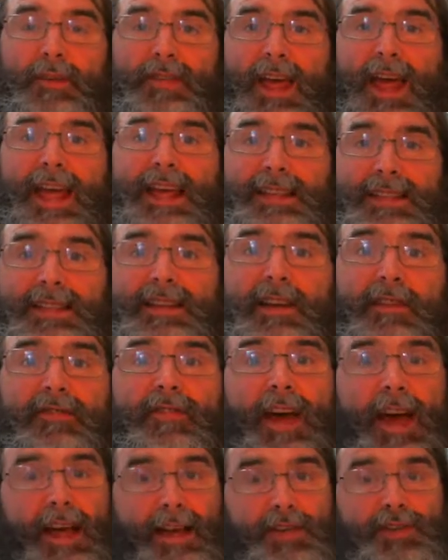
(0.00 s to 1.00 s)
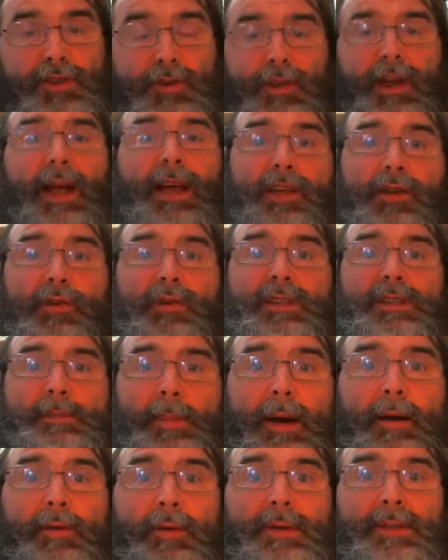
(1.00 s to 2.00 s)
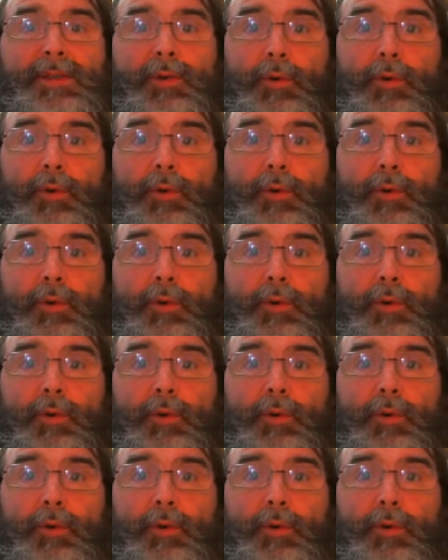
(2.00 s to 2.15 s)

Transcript: there is an effect, you'd like your experiment